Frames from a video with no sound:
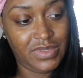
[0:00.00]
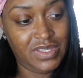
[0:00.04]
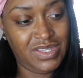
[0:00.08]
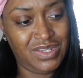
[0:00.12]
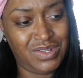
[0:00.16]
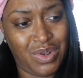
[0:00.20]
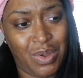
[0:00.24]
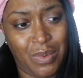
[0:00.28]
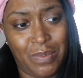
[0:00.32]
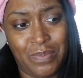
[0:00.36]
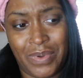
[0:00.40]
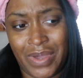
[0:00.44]
you
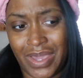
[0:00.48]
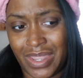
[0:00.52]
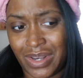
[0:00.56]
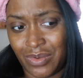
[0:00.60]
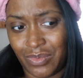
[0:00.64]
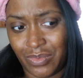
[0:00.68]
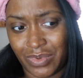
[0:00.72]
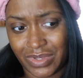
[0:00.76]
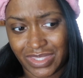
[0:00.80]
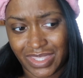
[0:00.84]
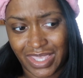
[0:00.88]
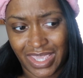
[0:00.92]
know better
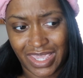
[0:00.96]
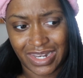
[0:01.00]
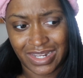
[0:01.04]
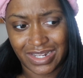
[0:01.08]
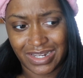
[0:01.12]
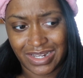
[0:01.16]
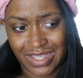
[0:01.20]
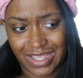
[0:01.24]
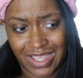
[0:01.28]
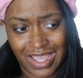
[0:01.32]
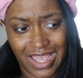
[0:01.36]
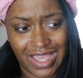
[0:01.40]
with
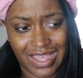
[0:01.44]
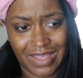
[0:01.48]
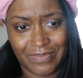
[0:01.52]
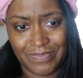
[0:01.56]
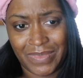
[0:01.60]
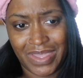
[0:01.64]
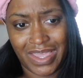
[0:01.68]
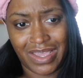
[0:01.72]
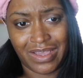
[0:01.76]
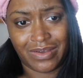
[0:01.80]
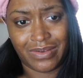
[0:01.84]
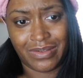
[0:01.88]
editing. I'm
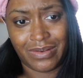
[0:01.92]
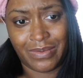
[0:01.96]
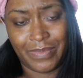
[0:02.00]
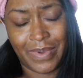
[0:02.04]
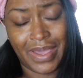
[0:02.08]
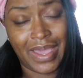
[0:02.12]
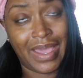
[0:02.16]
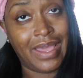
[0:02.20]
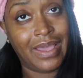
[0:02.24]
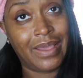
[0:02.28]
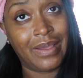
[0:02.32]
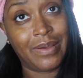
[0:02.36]
not gonna
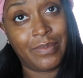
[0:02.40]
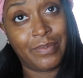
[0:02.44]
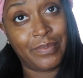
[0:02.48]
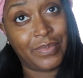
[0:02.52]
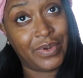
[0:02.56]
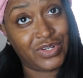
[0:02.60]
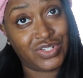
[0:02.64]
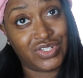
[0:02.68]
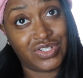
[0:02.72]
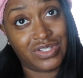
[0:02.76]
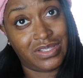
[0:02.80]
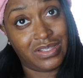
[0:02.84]
buy
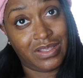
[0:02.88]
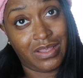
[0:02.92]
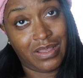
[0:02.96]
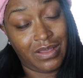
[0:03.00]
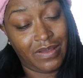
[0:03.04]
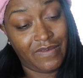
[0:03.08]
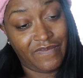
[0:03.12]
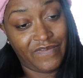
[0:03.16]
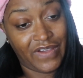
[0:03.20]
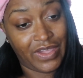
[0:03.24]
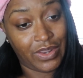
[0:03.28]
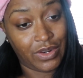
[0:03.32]
purchase
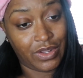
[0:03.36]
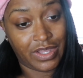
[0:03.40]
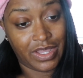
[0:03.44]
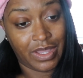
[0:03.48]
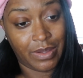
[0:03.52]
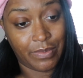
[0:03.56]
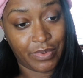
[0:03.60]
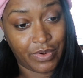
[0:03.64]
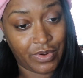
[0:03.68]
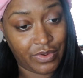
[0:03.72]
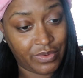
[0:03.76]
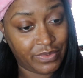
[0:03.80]
uh, Final
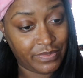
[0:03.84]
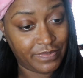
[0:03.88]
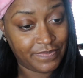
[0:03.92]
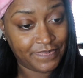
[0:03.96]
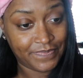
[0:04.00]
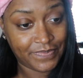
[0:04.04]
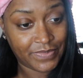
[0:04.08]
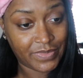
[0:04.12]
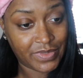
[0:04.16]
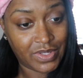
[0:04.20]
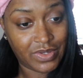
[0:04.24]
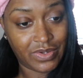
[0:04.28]
Cut Pro
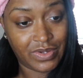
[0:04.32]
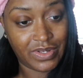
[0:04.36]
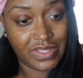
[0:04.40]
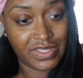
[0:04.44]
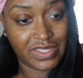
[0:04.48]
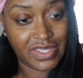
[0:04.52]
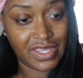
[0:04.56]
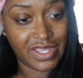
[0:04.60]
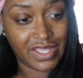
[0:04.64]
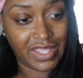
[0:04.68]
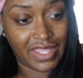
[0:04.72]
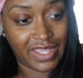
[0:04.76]
or
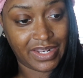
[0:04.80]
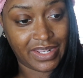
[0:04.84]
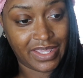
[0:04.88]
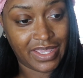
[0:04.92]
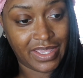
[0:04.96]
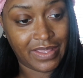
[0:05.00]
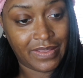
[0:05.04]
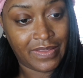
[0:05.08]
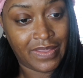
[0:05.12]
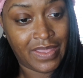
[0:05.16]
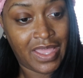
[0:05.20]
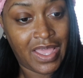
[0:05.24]
anything like
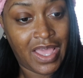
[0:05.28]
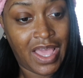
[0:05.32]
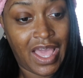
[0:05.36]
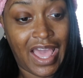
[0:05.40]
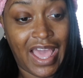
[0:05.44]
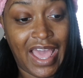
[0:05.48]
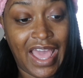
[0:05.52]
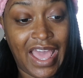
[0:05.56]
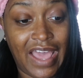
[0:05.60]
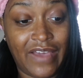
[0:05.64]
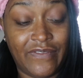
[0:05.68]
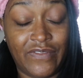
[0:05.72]
that.
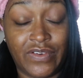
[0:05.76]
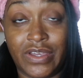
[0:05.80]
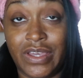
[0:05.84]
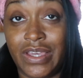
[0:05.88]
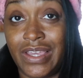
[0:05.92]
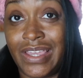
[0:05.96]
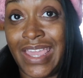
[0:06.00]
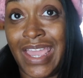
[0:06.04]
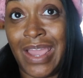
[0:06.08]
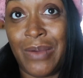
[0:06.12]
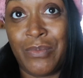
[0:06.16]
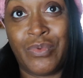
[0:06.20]
I have a
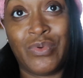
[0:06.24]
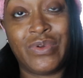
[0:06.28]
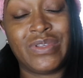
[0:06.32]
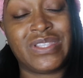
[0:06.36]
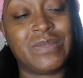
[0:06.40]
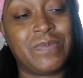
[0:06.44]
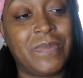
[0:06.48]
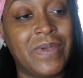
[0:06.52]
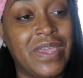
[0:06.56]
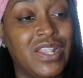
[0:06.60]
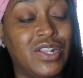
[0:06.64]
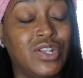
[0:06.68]
good camera. We
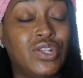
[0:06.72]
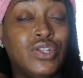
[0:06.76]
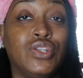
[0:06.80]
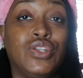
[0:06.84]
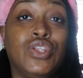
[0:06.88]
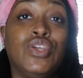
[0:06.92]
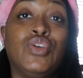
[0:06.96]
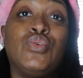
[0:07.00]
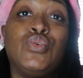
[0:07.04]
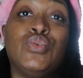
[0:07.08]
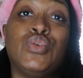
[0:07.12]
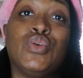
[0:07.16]
spent,
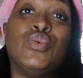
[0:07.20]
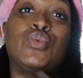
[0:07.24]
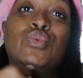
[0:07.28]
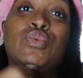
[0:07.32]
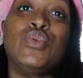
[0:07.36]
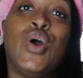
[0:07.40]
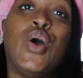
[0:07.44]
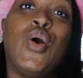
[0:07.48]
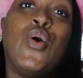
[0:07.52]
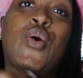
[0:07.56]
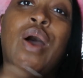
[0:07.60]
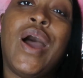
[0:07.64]
do you
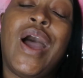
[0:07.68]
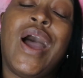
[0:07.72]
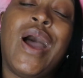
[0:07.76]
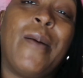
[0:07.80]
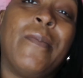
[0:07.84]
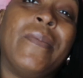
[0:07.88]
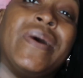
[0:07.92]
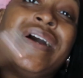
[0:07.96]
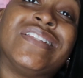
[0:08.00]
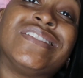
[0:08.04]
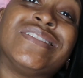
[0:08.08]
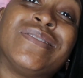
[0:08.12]
know how
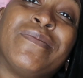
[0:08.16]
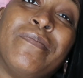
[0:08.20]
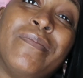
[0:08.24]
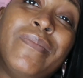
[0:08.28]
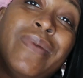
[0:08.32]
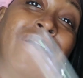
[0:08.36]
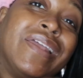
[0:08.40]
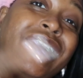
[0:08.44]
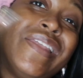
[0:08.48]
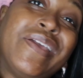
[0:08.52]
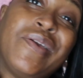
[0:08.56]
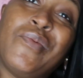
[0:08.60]
much
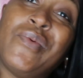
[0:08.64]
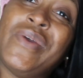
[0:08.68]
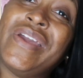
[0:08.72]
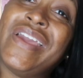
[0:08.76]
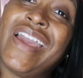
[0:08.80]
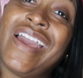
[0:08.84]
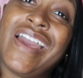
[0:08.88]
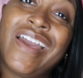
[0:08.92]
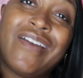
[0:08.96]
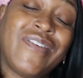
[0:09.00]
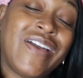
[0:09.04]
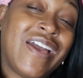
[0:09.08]
money
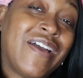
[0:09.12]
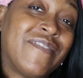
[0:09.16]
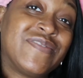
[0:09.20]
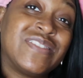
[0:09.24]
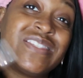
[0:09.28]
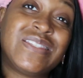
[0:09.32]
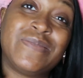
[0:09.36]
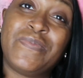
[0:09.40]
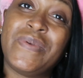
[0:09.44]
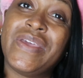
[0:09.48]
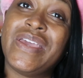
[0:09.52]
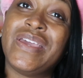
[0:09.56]
we have
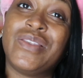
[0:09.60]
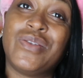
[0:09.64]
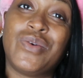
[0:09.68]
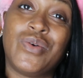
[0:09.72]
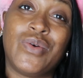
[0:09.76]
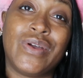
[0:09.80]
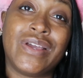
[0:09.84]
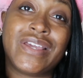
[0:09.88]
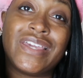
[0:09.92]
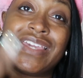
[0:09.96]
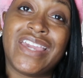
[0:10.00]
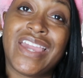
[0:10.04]
spent
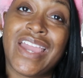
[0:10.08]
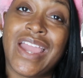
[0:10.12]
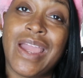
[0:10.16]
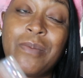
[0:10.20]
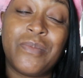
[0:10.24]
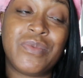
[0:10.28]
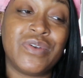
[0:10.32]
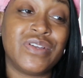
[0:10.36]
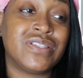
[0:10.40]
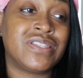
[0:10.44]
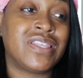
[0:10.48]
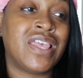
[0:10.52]
on
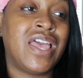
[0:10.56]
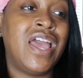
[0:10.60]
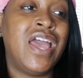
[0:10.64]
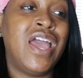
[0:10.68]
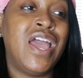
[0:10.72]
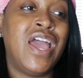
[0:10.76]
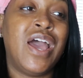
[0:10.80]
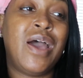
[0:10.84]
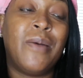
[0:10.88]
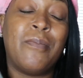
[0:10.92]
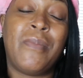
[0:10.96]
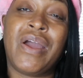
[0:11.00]
cameras,
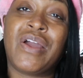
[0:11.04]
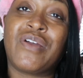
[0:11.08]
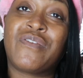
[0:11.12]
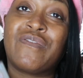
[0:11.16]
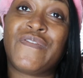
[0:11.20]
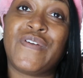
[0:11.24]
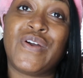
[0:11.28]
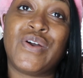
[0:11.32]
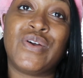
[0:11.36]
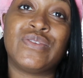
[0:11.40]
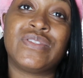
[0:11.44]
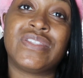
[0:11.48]

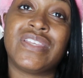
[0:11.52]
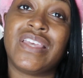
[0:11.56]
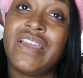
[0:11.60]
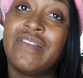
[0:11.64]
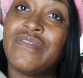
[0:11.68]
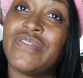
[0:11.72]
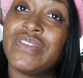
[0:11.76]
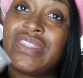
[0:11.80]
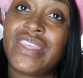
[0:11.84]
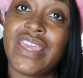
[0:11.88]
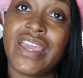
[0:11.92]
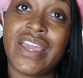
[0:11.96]
microphones, and
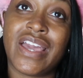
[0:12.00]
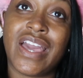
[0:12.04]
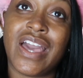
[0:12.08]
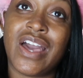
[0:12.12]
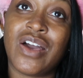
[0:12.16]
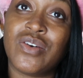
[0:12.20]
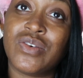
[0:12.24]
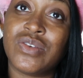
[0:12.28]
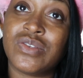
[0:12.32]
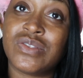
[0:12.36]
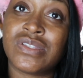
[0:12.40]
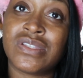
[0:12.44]
everything
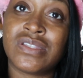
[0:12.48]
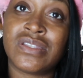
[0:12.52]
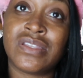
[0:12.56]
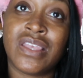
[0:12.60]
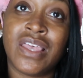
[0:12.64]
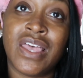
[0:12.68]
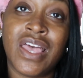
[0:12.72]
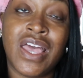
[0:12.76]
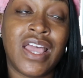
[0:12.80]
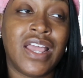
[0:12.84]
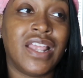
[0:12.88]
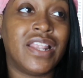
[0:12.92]
else?
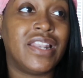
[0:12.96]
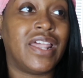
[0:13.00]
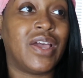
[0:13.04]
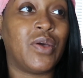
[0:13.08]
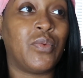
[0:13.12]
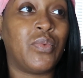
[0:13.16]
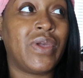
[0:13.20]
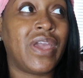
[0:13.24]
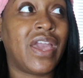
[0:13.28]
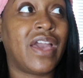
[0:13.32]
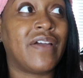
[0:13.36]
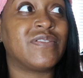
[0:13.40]

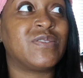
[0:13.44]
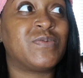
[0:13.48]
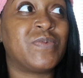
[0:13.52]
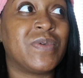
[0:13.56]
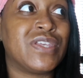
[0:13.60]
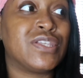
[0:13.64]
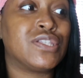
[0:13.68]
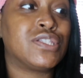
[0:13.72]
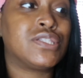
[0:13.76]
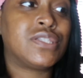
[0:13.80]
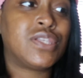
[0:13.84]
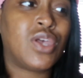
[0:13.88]
Like, we have
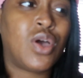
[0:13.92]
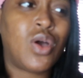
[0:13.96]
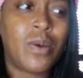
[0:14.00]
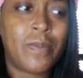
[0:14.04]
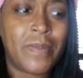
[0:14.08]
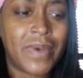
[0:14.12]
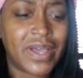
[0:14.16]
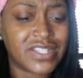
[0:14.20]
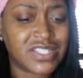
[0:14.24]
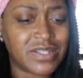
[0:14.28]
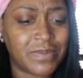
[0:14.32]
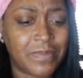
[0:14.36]
spent so
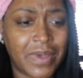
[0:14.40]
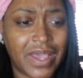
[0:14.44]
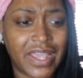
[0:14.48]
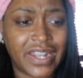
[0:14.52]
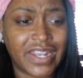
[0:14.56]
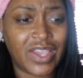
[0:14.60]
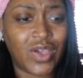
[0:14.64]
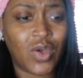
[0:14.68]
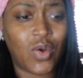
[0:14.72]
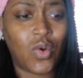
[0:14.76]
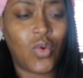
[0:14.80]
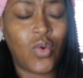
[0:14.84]
much
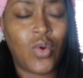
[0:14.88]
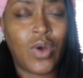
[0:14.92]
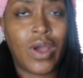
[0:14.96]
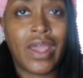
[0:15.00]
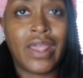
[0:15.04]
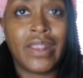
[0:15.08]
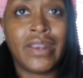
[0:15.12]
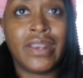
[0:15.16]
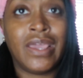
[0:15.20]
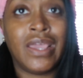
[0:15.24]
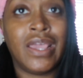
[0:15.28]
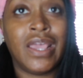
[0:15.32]
money
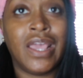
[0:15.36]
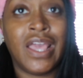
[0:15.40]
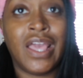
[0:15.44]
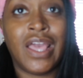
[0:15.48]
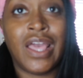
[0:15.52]
on